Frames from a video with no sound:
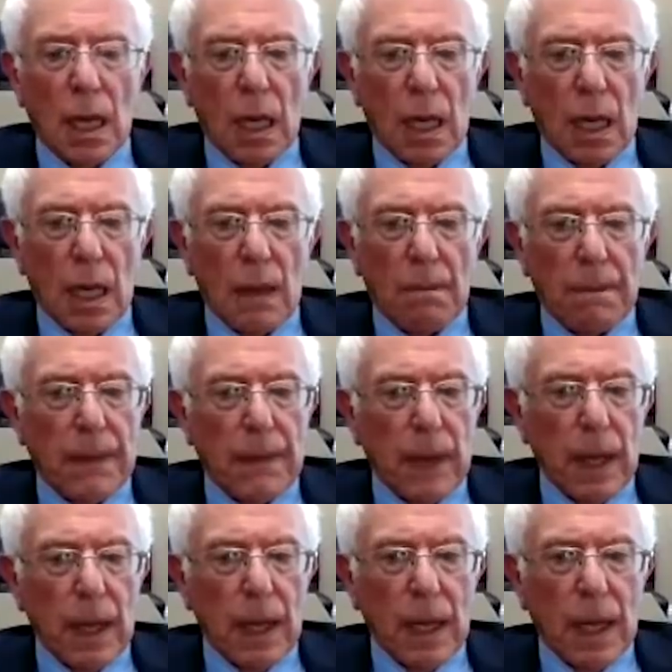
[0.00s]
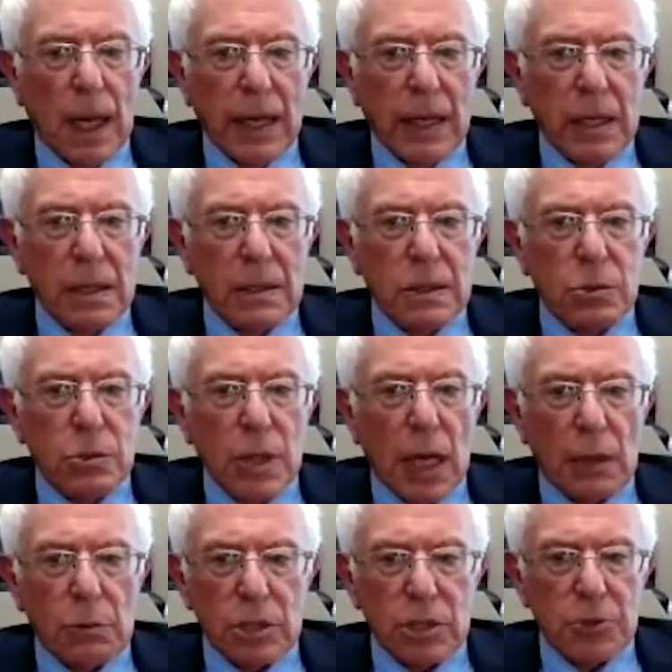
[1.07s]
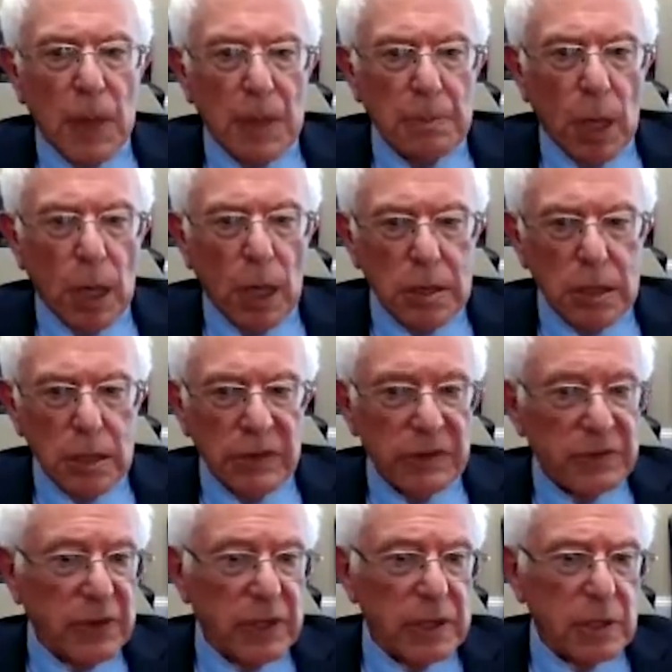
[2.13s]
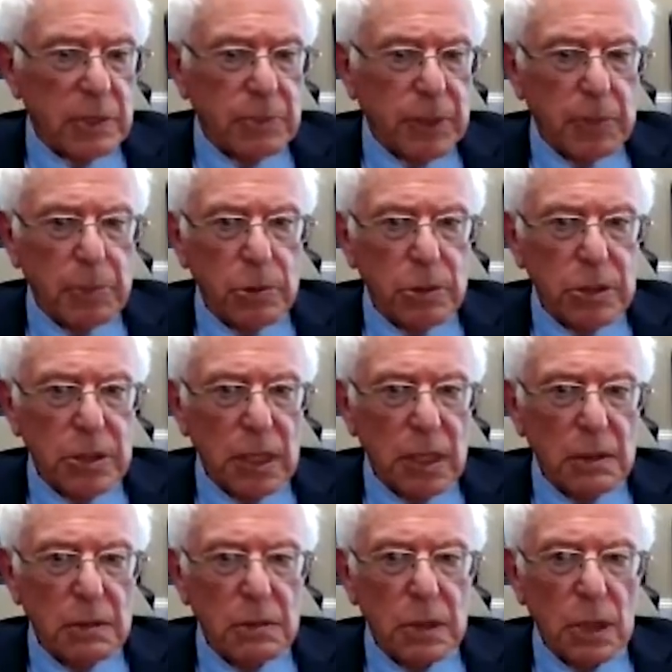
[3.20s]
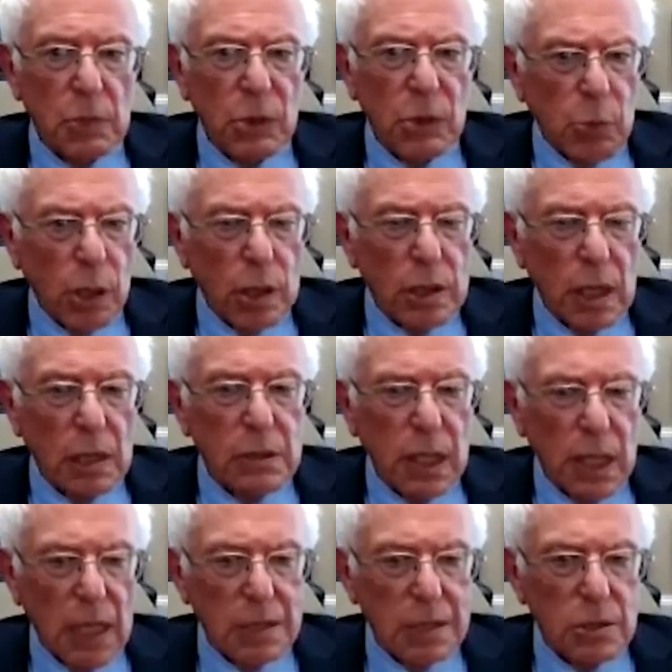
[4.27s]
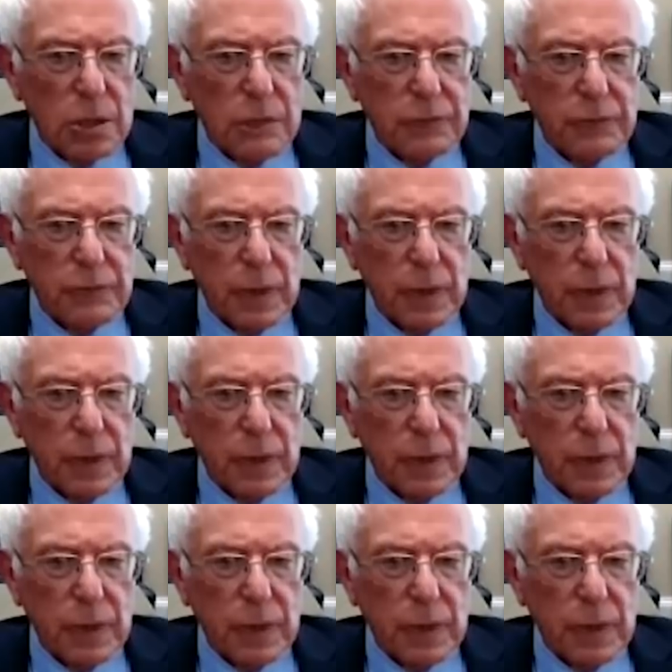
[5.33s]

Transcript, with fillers: Uh, I do not respond positively to people who say, you know, we worked our tails off.